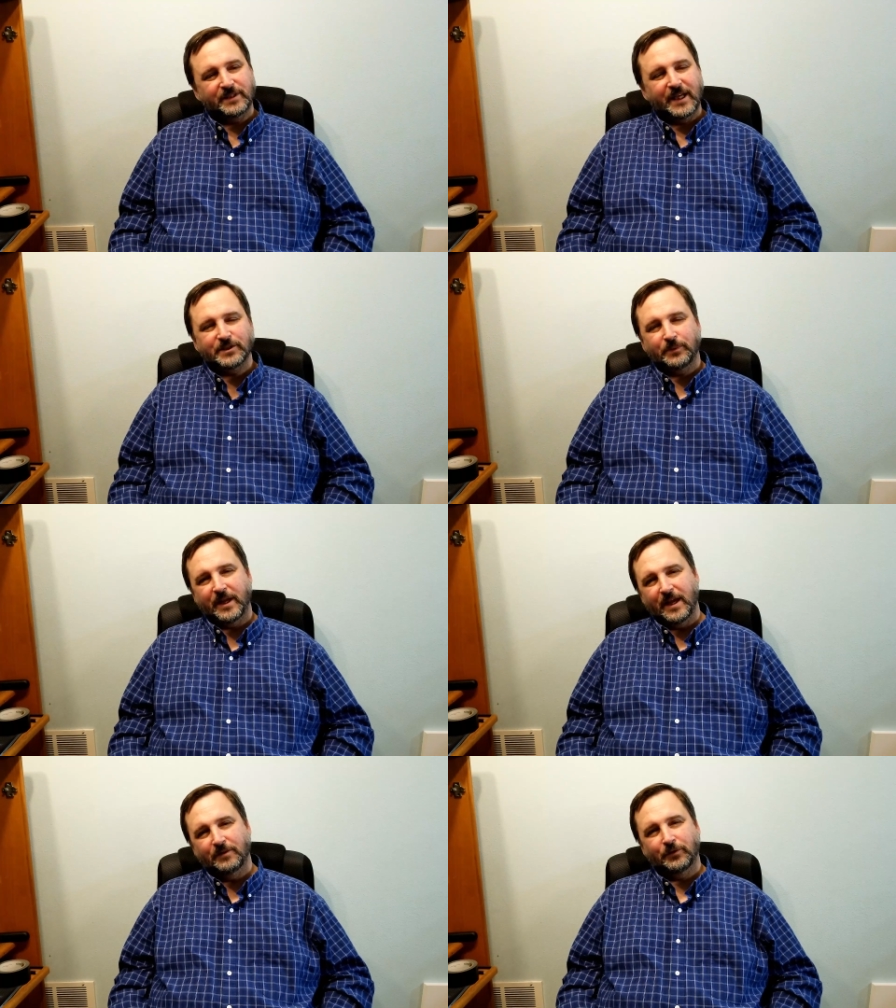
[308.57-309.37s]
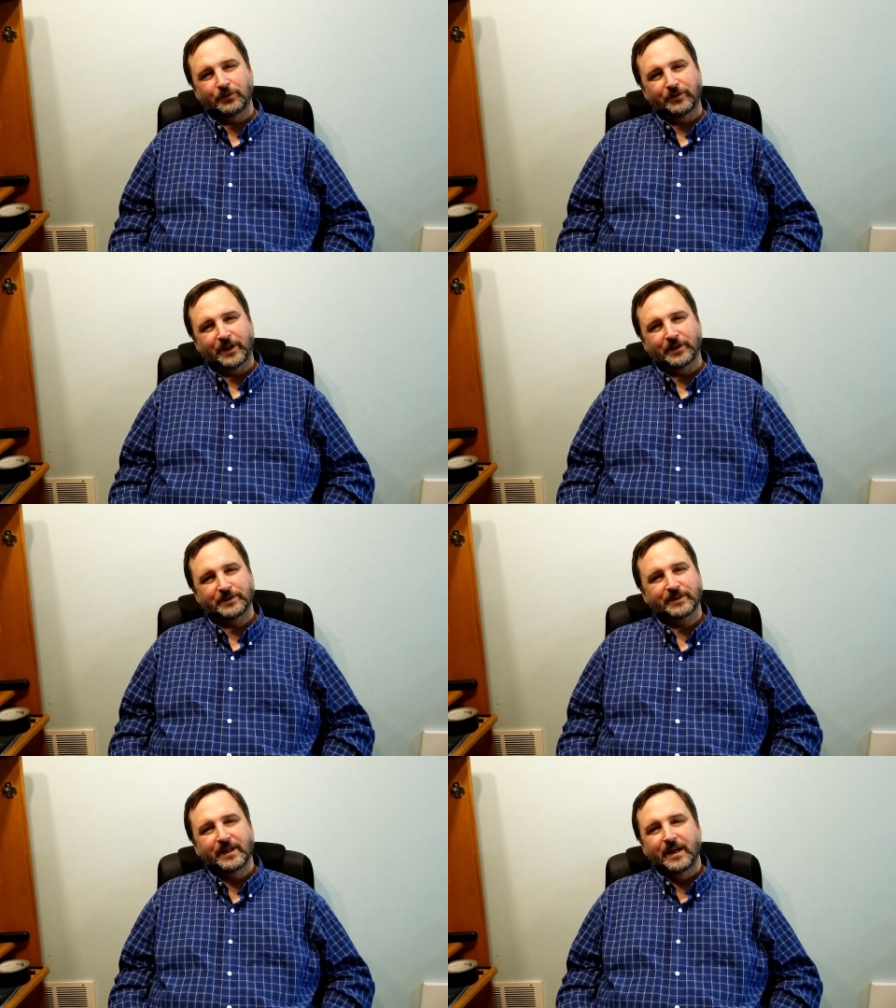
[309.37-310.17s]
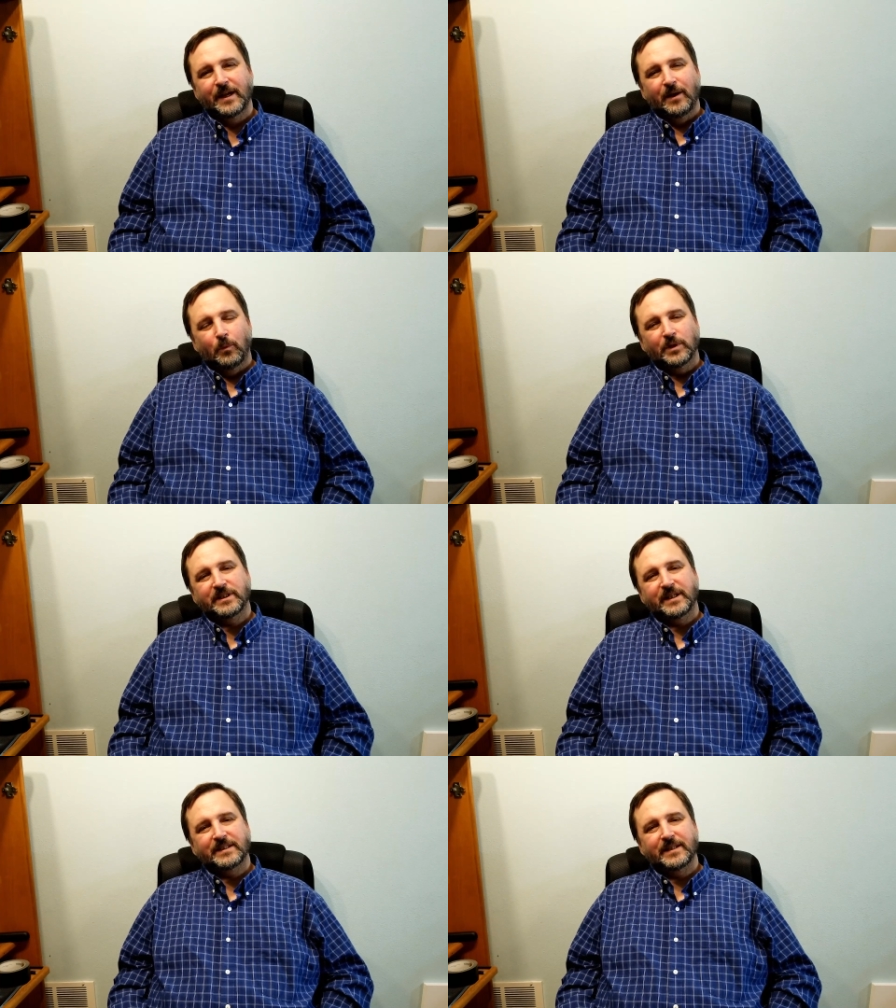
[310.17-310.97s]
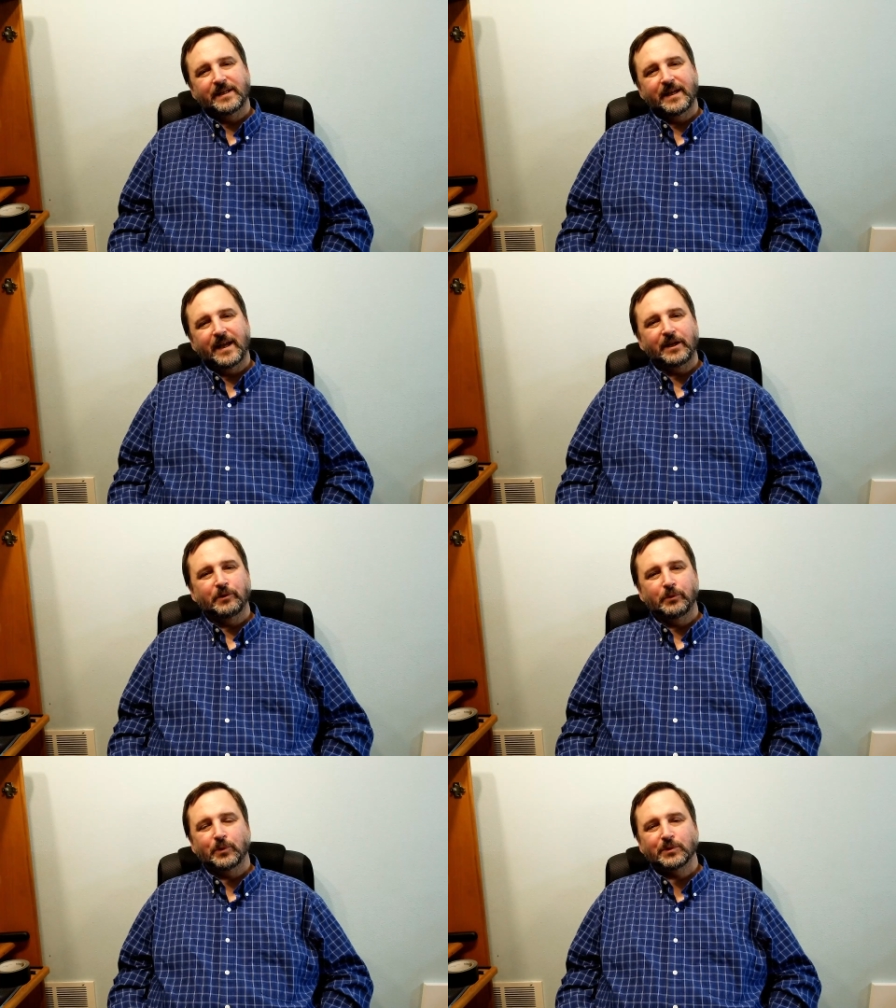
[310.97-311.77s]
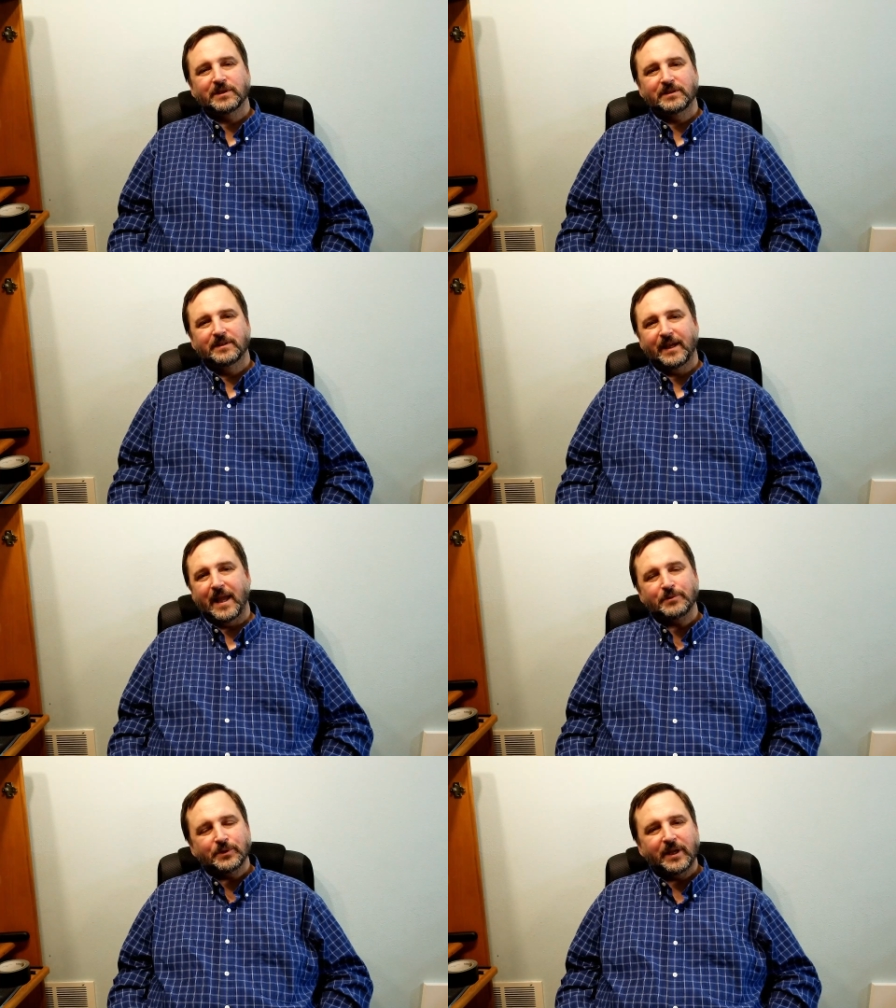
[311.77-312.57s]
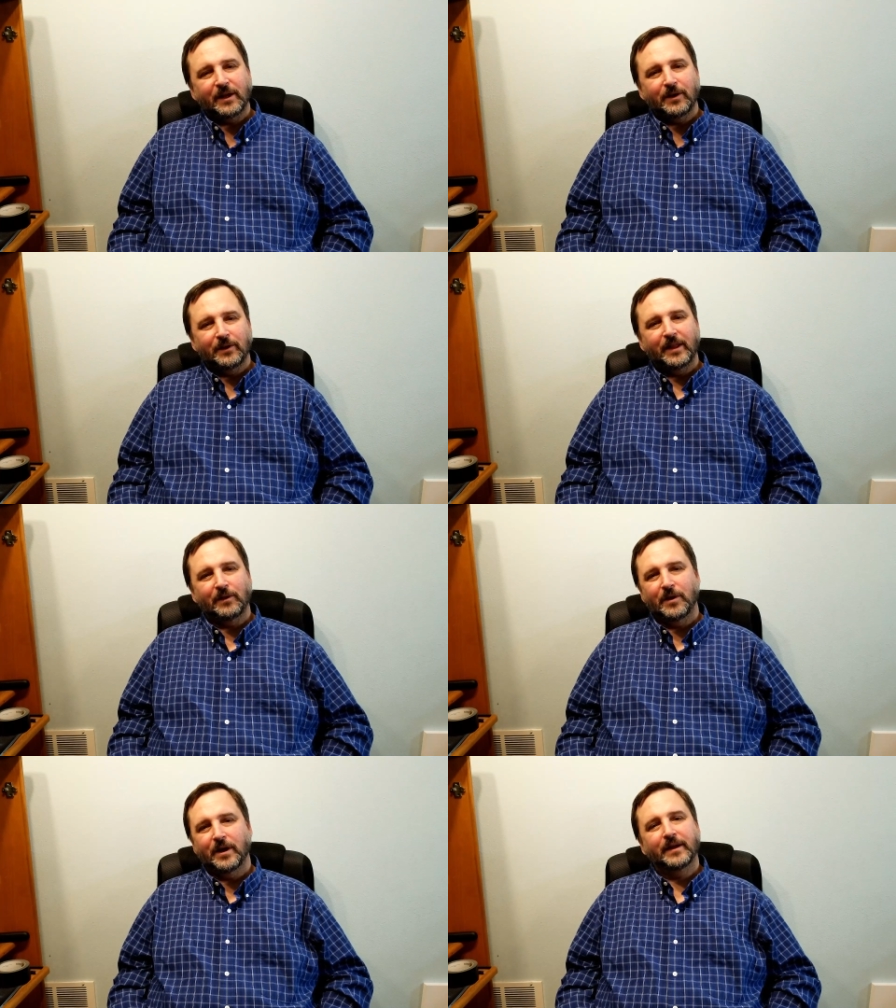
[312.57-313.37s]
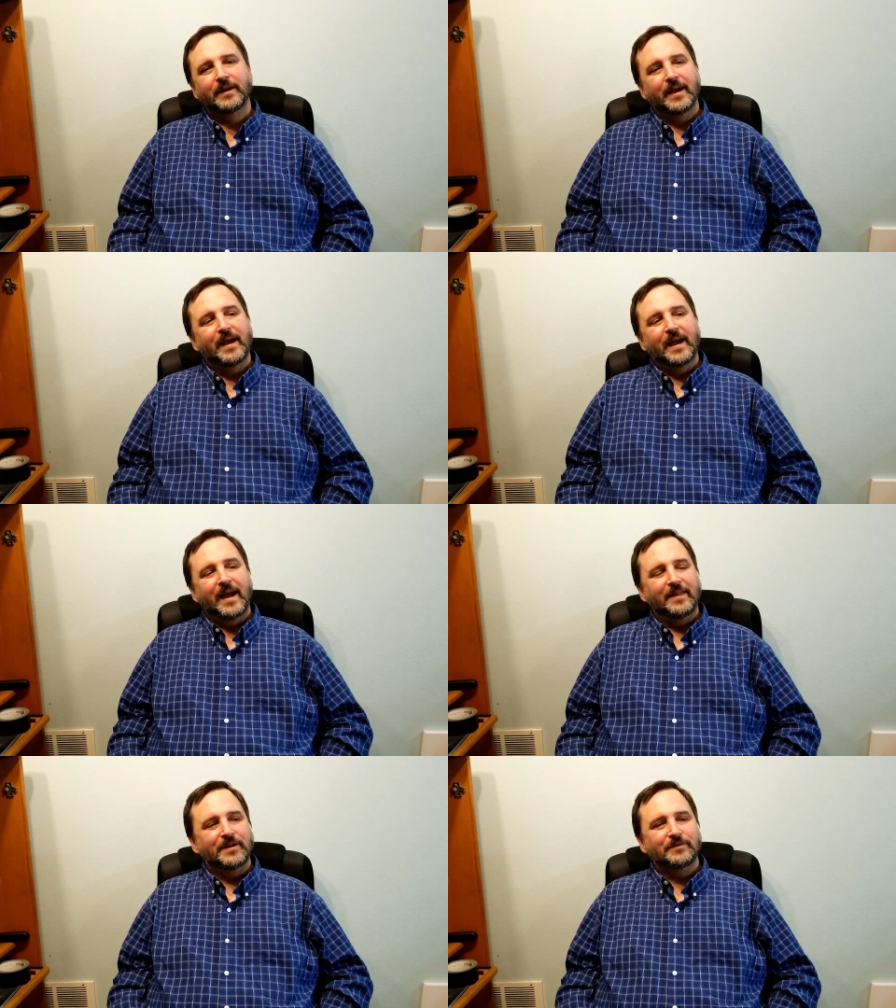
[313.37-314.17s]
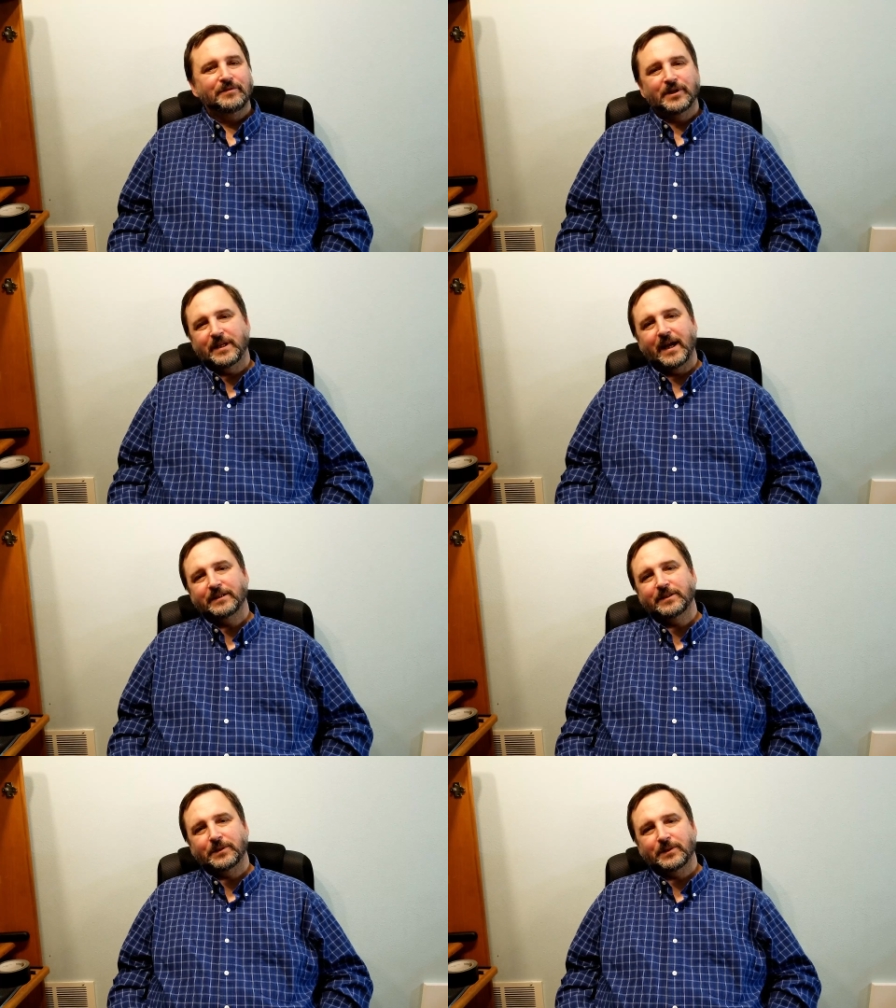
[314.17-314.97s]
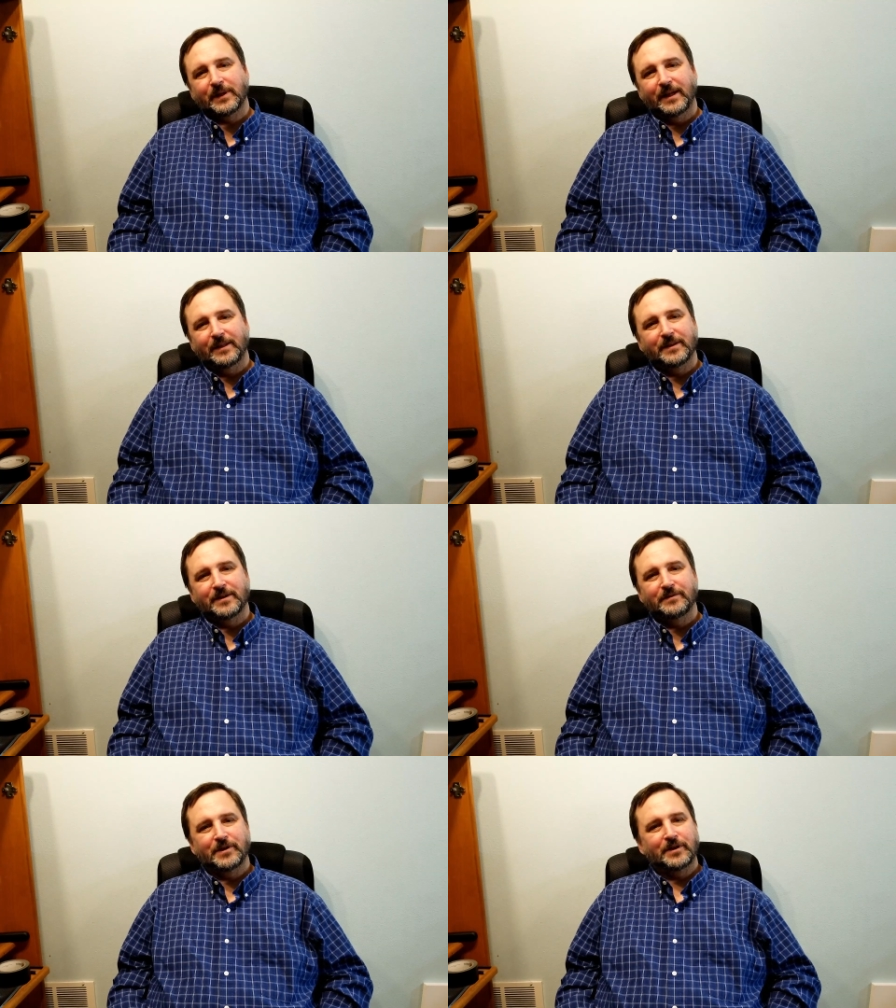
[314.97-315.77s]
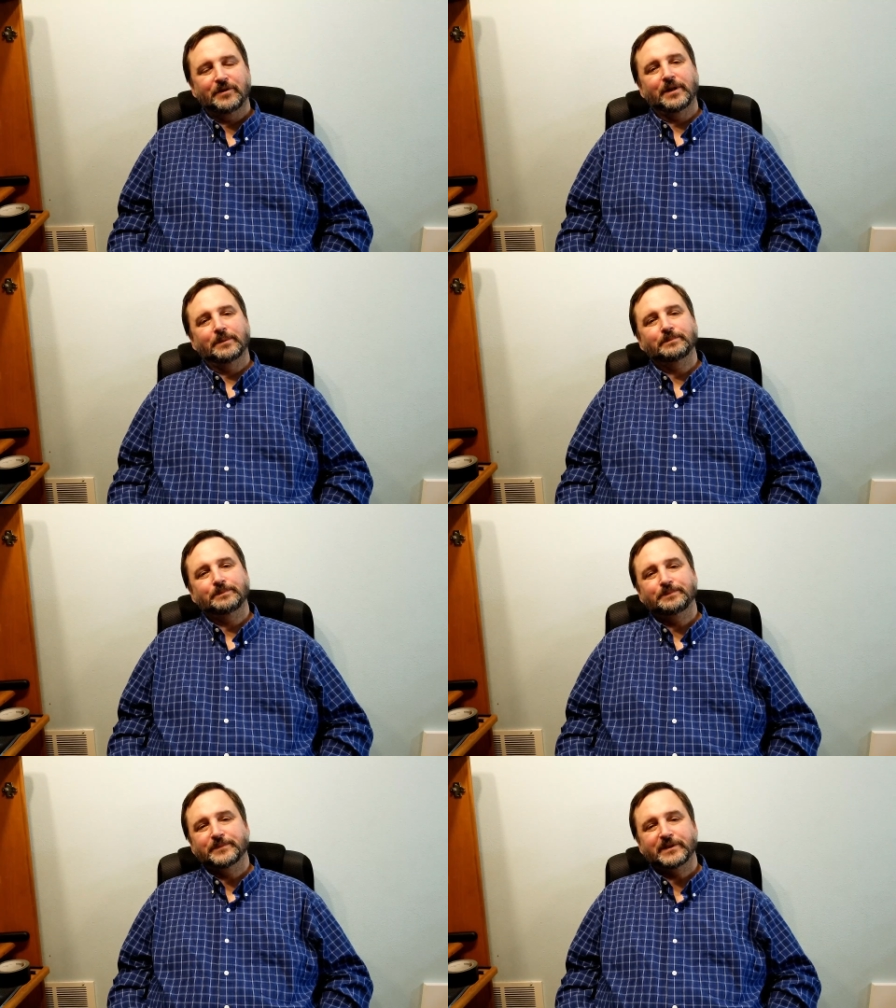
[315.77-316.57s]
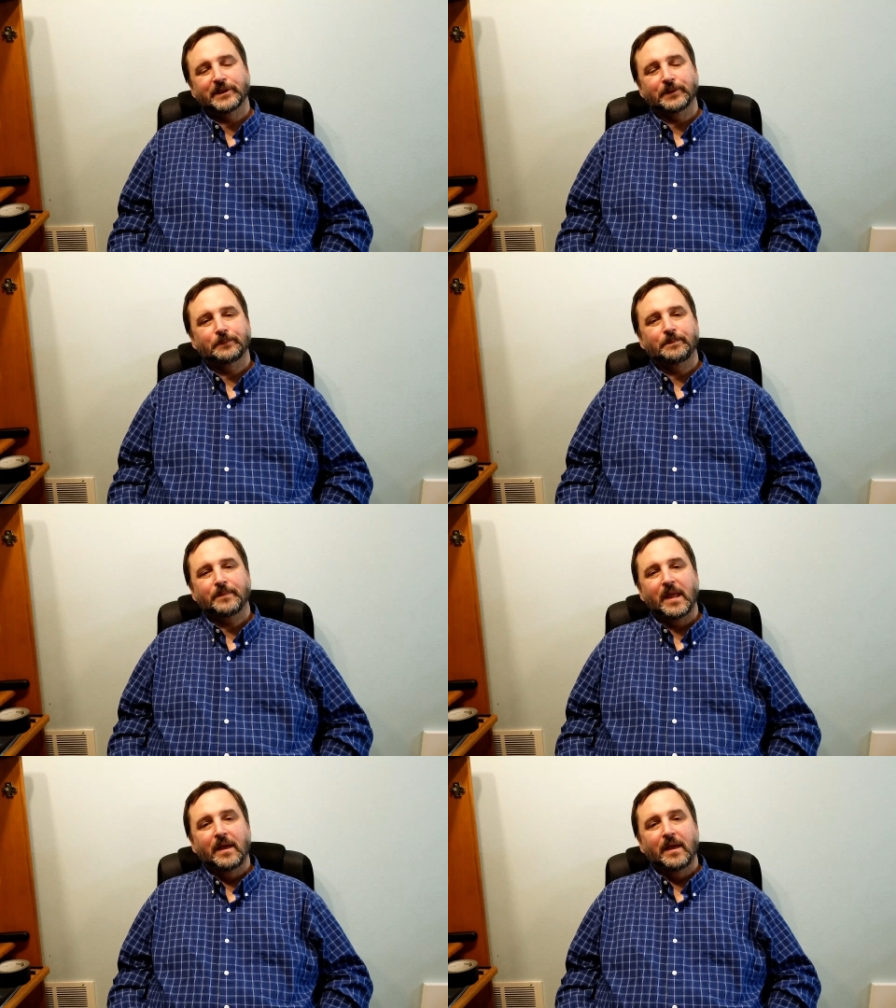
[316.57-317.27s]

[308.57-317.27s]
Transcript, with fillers: takes only a handful of figures. Once you get the hang of your rules, the games don't take all that long, and they're very tactical and they're very fun. So,